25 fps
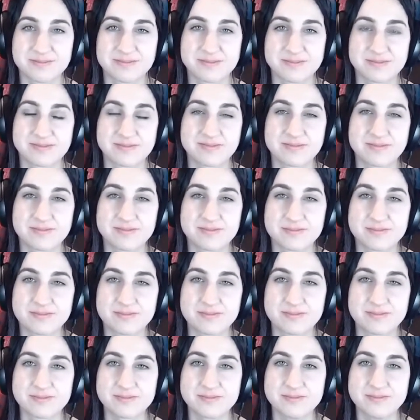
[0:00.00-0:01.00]

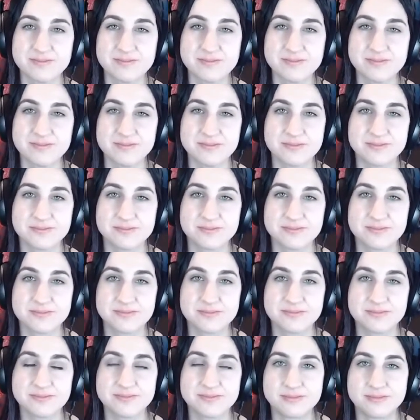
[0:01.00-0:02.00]

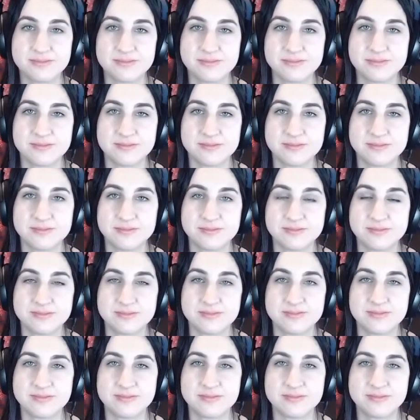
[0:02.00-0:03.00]

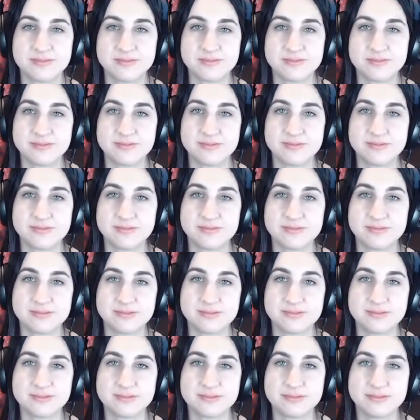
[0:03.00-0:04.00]

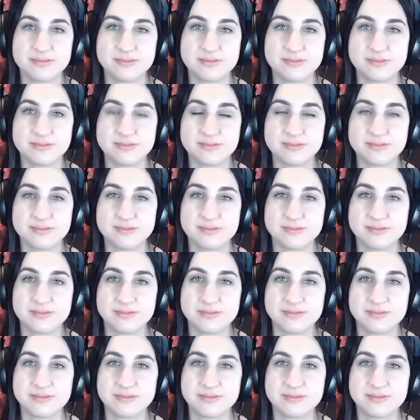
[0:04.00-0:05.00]
(silent)